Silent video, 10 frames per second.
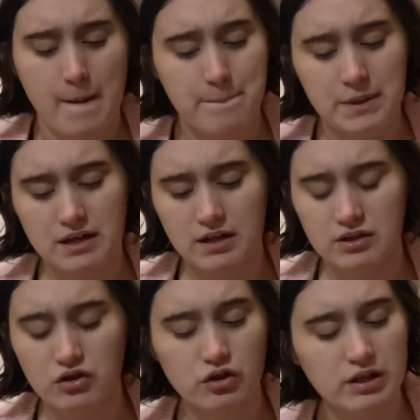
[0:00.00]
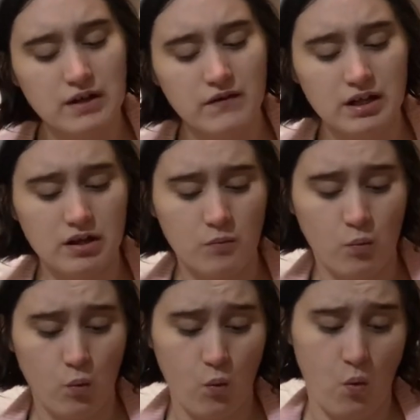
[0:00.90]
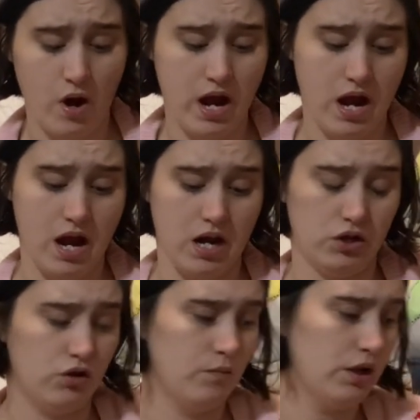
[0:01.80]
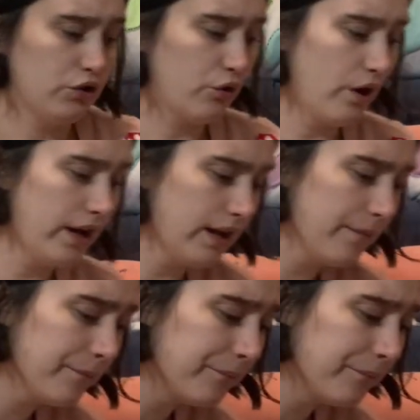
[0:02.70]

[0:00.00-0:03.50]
Because you're giving them way too much credit.